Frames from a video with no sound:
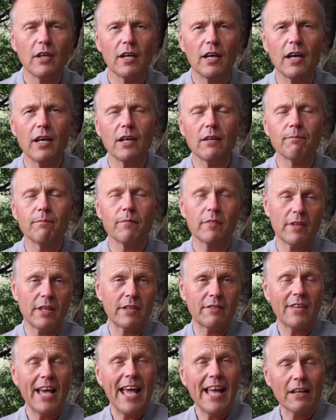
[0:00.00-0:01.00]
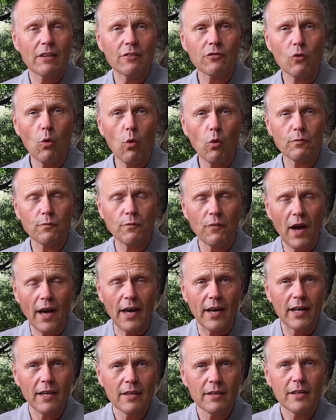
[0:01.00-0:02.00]
the tails caught
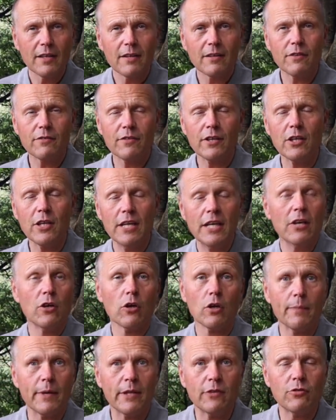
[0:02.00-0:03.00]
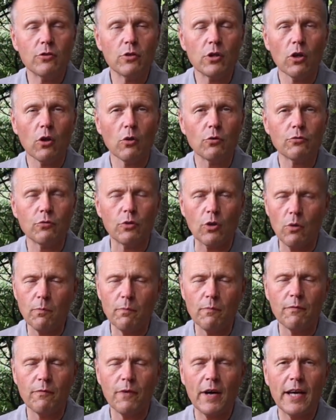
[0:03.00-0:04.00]
fire because he got a bit too close to an
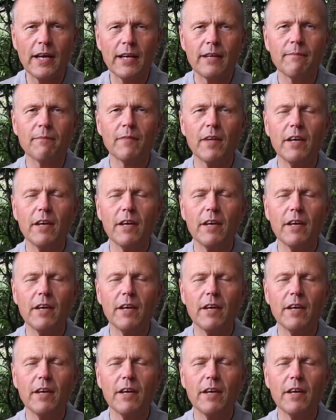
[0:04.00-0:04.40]
open fire,